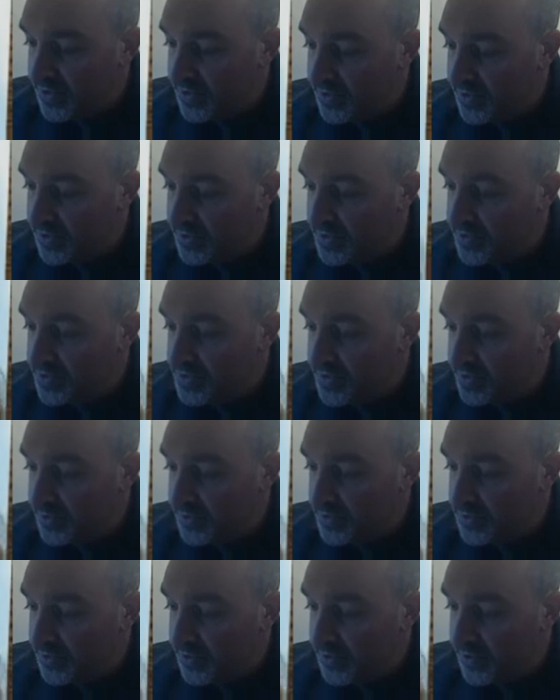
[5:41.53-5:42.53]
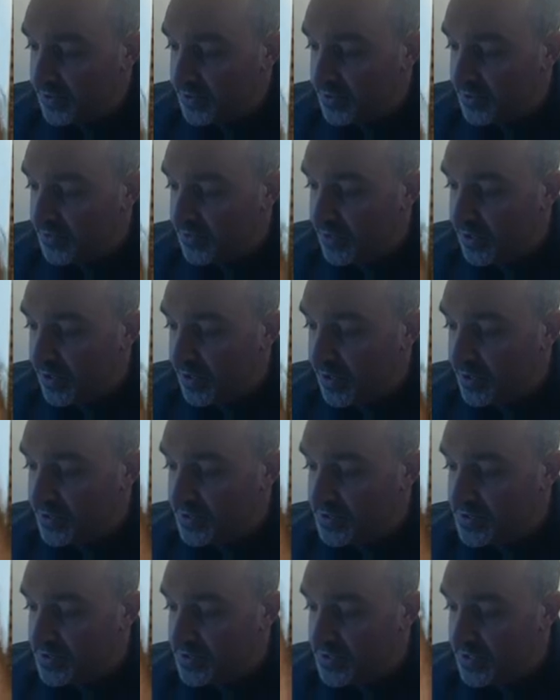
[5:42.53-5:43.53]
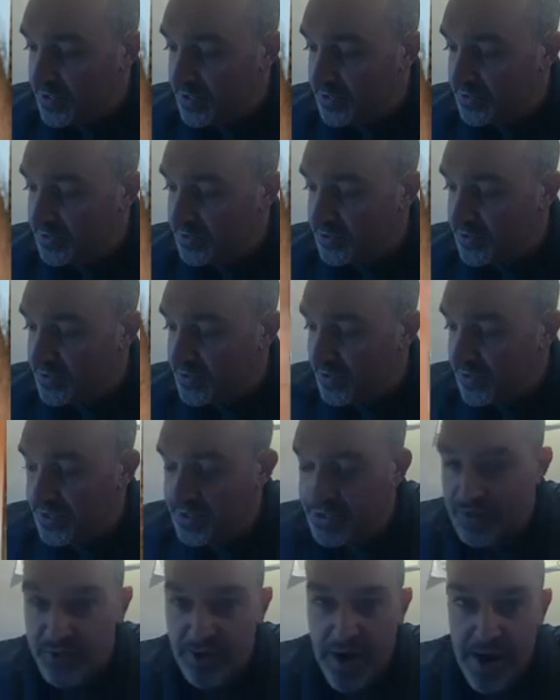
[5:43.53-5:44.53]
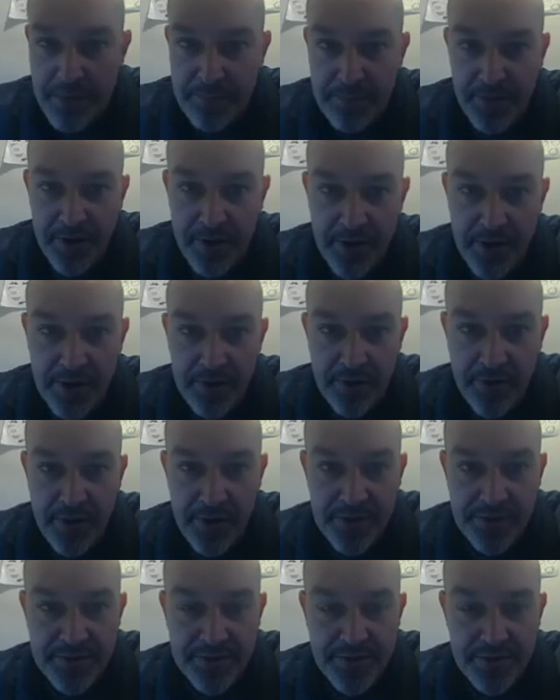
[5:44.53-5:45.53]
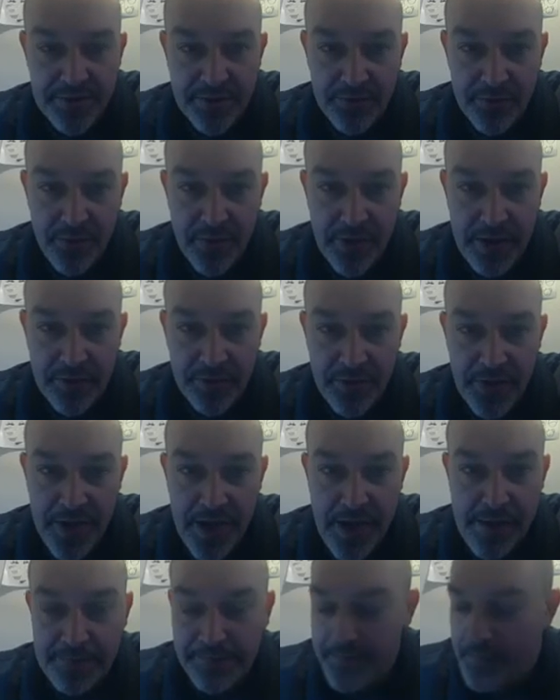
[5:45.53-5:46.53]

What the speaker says: there's some sort of overalls here, so there's like a strap there anyways. So we want that.